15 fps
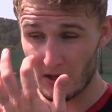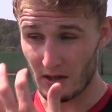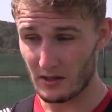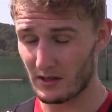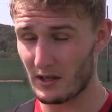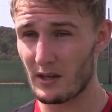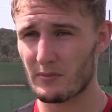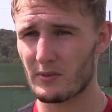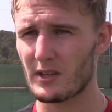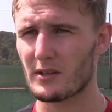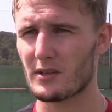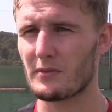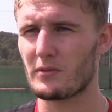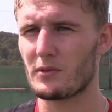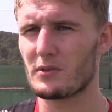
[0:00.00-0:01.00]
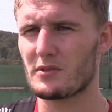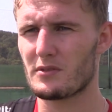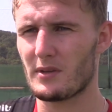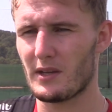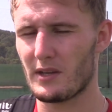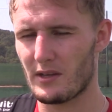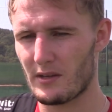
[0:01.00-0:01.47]
Yeah, I'm really looking forward
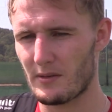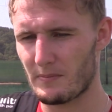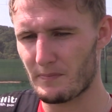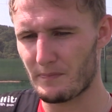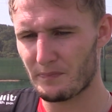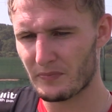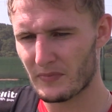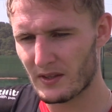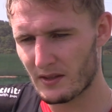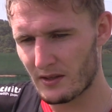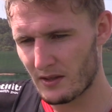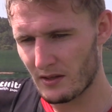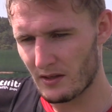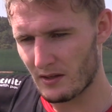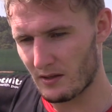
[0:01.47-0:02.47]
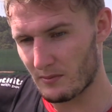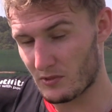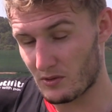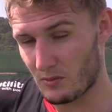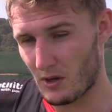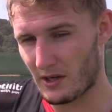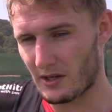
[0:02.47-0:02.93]
to it. I'm
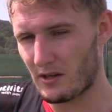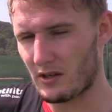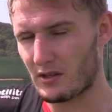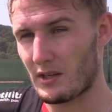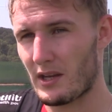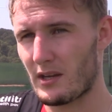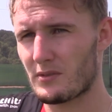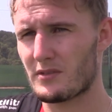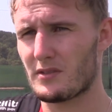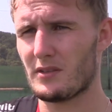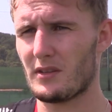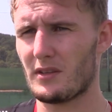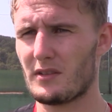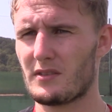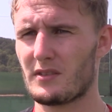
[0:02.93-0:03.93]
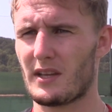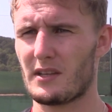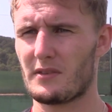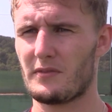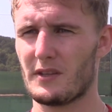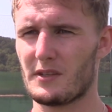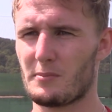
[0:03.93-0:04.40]
just working hard now to get
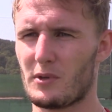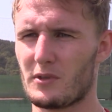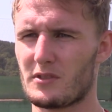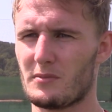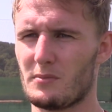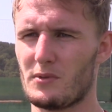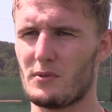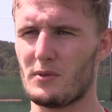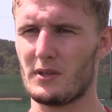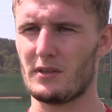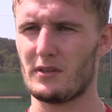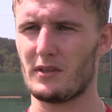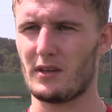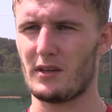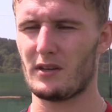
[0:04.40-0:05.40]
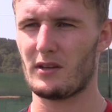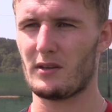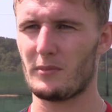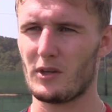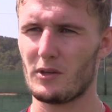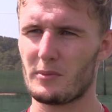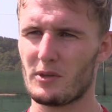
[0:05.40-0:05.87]
as fit as possible, and
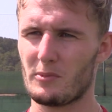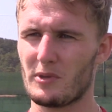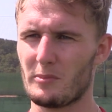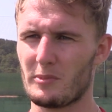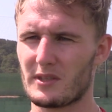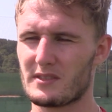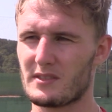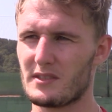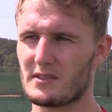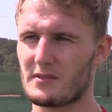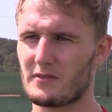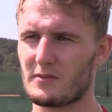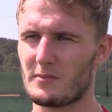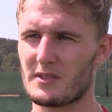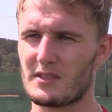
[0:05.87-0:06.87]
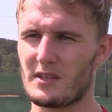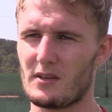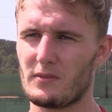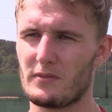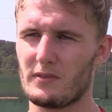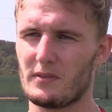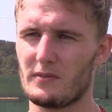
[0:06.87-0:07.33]
I'm hoping it'll be a big season for
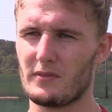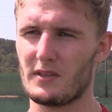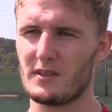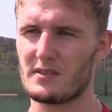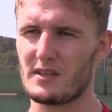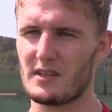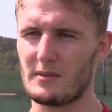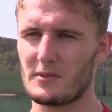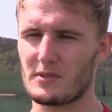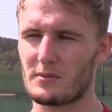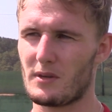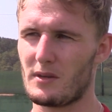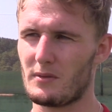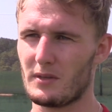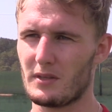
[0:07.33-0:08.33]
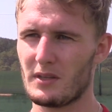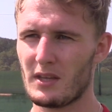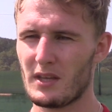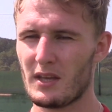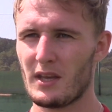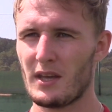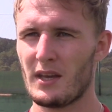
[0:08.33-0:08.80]
myself and for the team as well. And
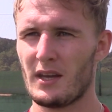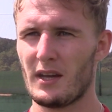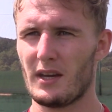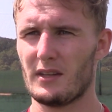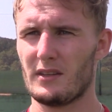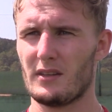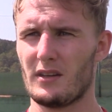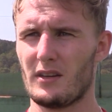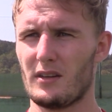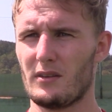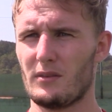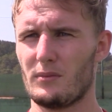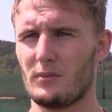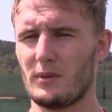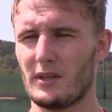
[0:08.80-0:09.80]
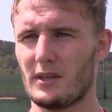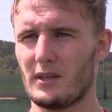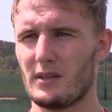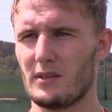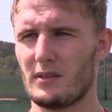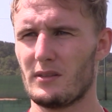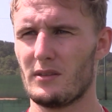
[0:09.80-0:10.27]

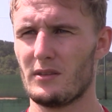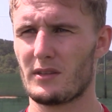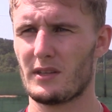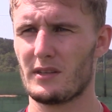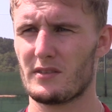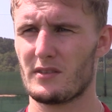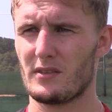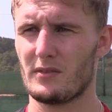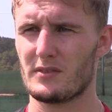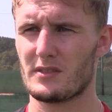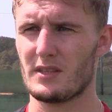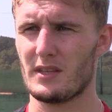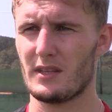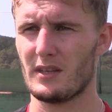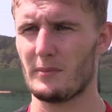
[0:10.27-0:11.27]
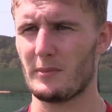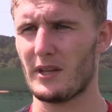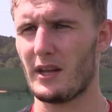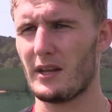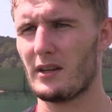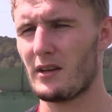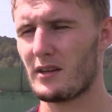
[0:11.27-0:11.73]
we're looking obviously
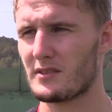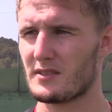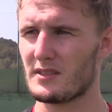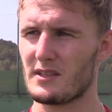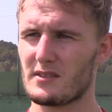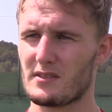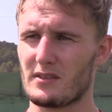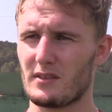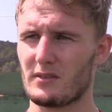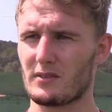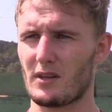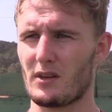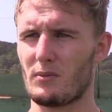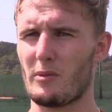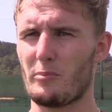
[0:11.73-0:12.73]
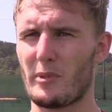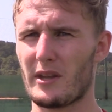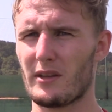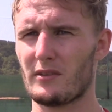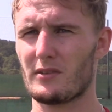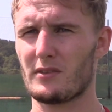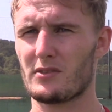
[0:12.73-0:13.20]
emulate last season and go one
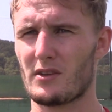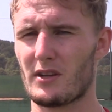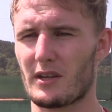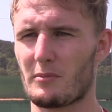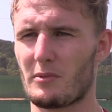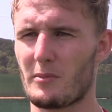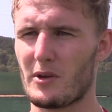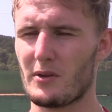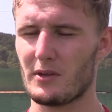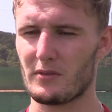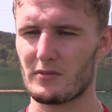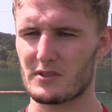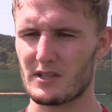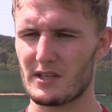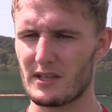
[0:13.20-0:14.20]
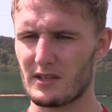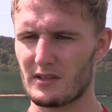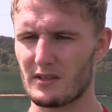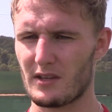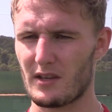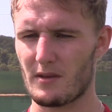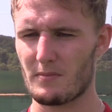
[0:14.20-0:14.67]
better and try to get promoted, obviously.
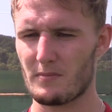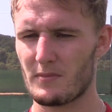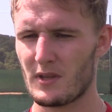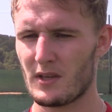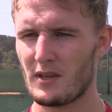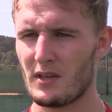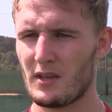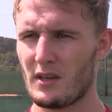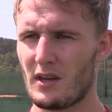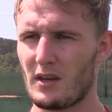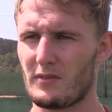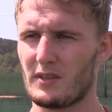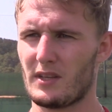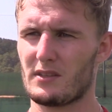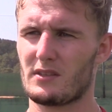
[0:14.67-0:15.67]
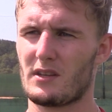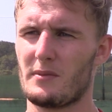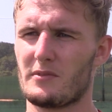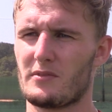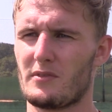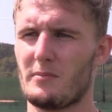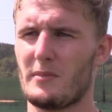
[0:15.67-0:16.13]
And I think that
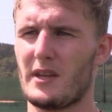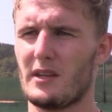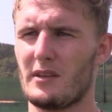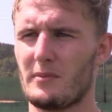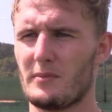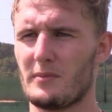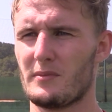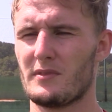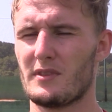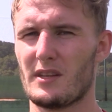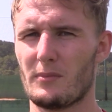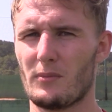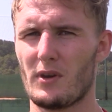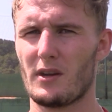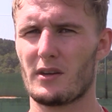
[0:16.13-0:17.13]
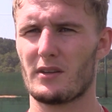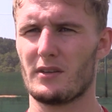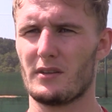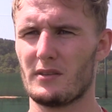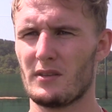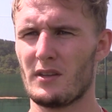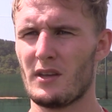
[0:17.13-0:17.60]
comes from mainly teamwork
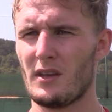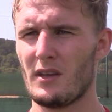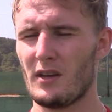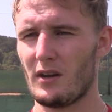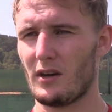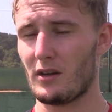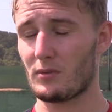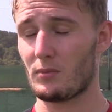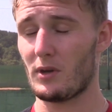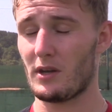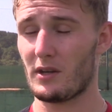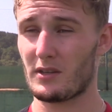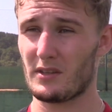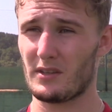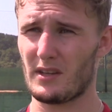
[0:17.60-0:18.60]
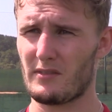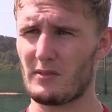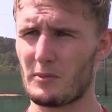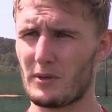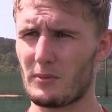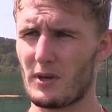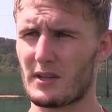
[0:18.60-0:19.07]
and hard work and
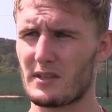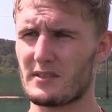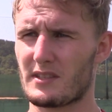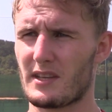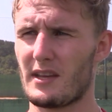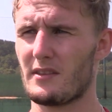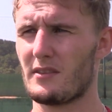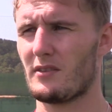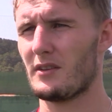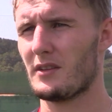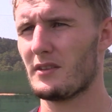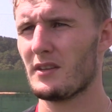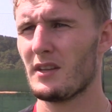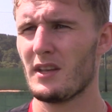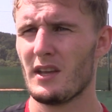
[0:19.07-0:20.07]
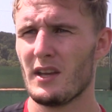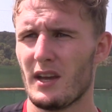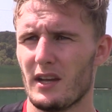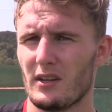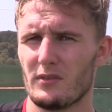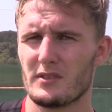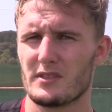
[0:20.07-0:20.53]
everybody working together, and
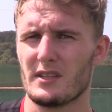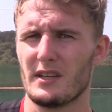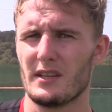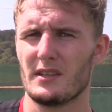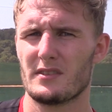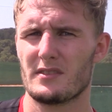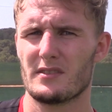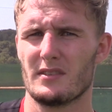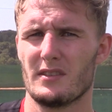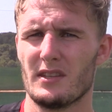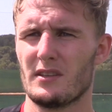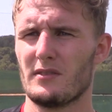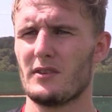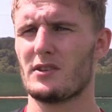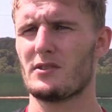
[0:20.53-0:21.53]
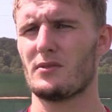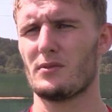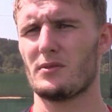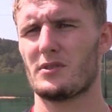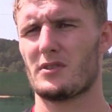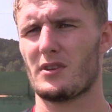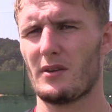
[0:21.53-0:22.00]
obviously
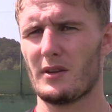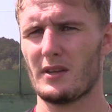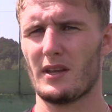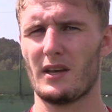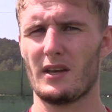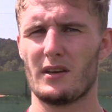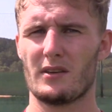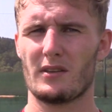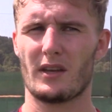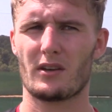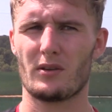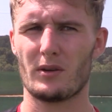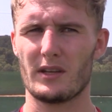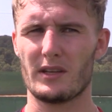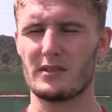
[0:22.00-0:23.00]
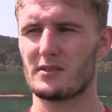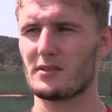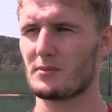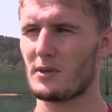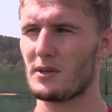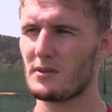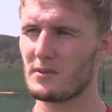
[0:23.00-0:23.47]
individuals showing their qualities
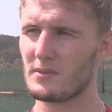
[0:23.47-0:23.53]
as well.